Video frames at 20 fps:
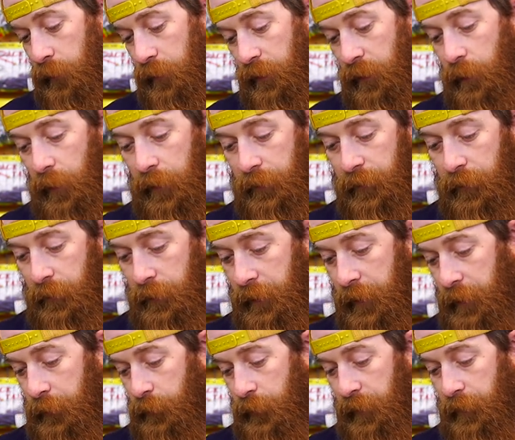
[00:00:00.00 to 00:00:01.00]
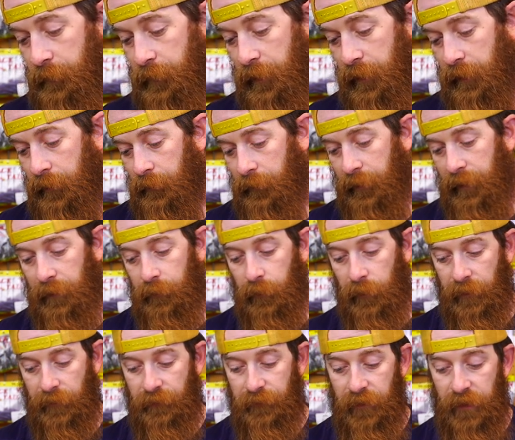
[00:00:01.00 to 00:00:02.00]
want to go out there and Ned rig bait or Ned
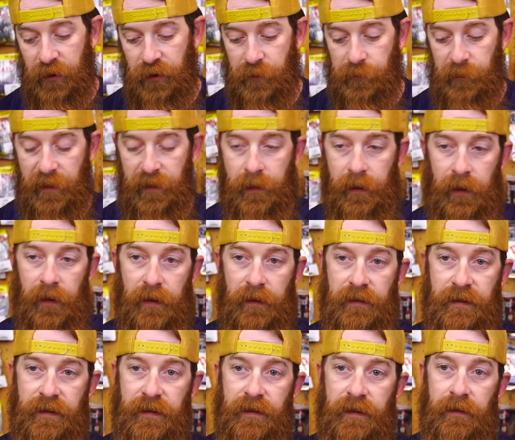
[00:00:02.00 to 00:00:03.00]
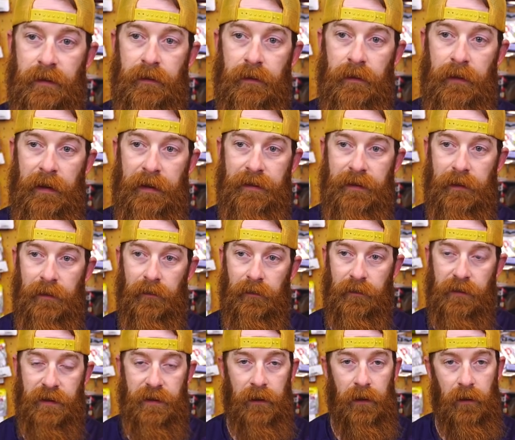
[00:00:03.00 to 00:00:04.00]
rig fish because it's a
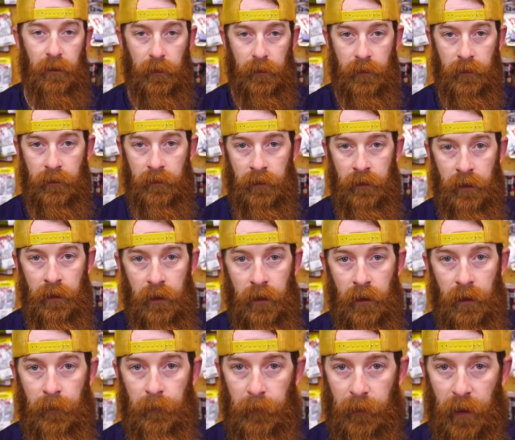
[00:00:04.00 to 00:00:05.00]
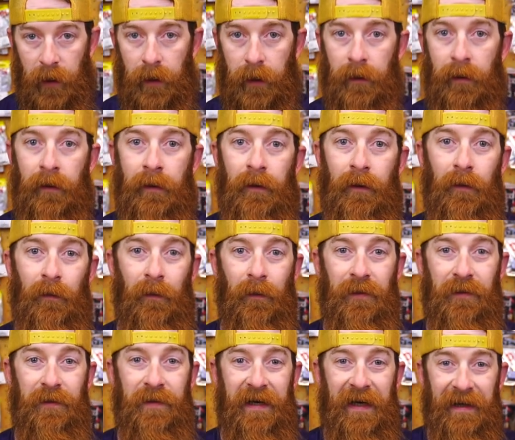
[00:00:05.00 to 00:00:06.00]
little slower. But
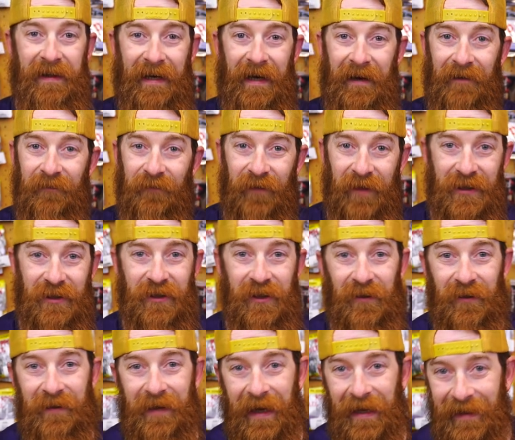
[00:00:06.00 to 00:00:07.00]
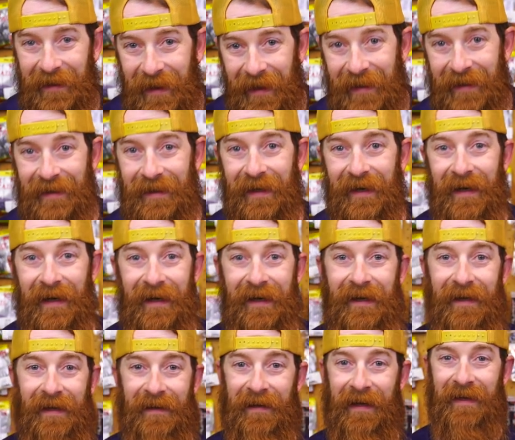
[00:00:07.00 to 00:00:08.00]
when you get that fish on that light
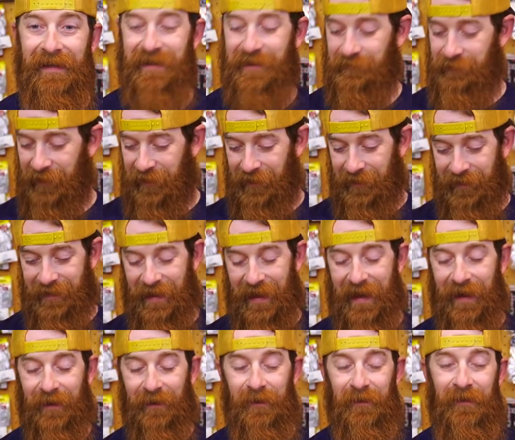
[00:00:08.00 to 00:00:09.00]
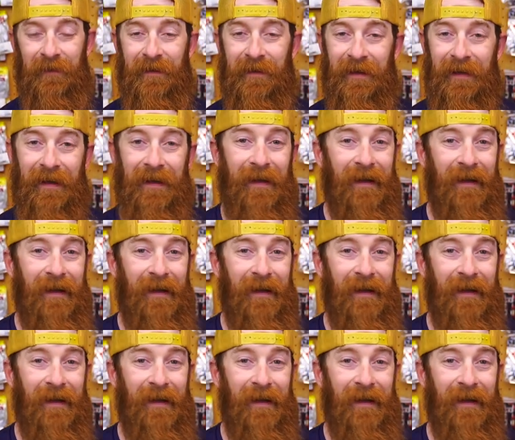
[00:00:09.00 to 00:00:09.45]
line and that spinning tackle,